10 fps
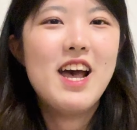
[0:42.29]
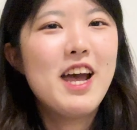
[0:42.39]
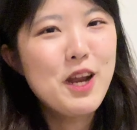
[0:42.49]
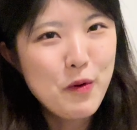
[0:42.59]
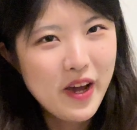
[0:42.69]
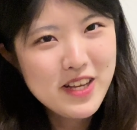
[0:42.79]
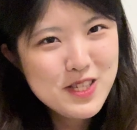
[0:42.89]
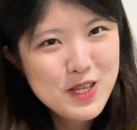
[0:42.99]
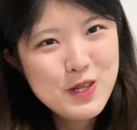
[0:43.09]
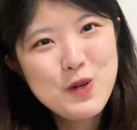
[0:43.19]
Anyways,
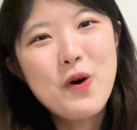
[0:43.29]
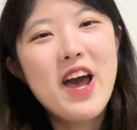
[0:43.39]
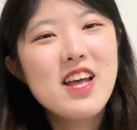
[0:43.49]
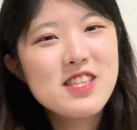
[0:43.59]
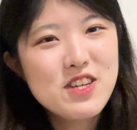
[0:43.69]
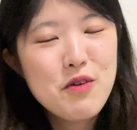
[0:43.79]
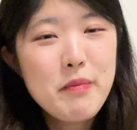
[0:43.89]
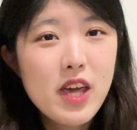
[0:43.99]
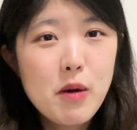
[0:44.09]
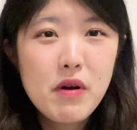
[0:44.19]
so I ended up
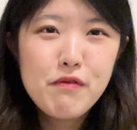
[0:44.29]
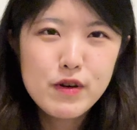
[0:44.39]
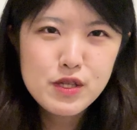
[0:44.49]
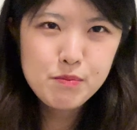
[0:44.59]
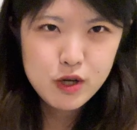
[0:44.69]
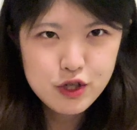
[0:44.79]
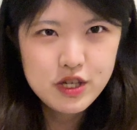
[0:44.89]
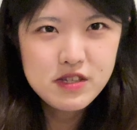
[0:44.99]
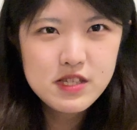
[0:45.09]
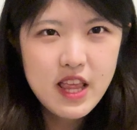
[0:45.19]
making my first
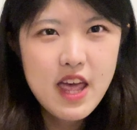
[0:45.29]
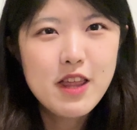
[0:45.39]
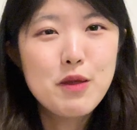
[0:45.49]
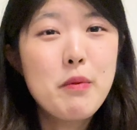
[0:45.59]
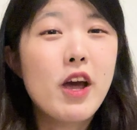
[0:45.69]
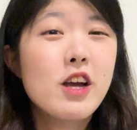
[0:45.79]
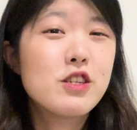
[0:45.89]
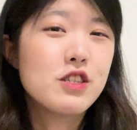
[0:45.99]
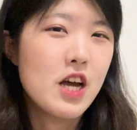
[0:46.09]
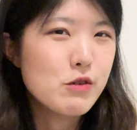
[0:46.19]
purchase, and the package
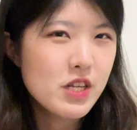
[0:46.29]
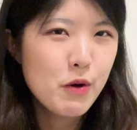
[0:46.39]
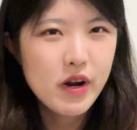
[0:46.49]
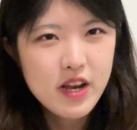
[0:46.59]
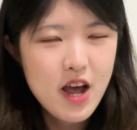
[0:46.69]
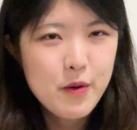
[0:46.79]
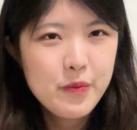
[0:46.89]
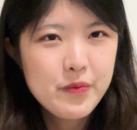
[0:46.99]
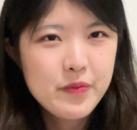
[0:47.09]
is outside right now.